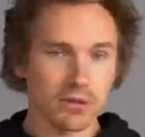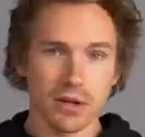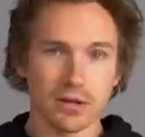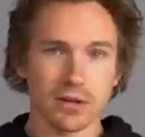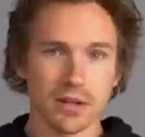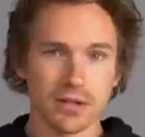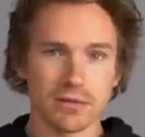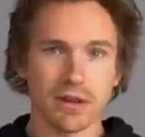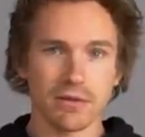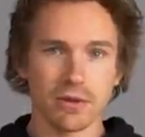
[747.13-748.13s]
Well, I
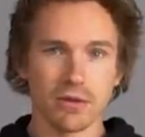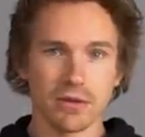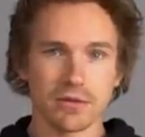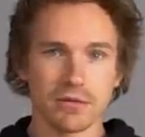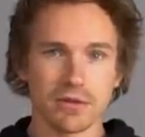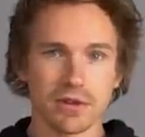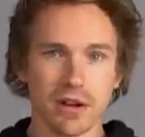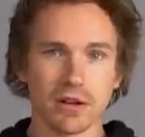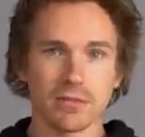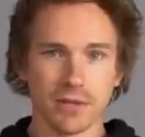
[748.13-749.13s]
do have an Ohlins rear
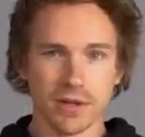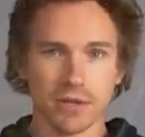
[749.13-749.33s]
shock on my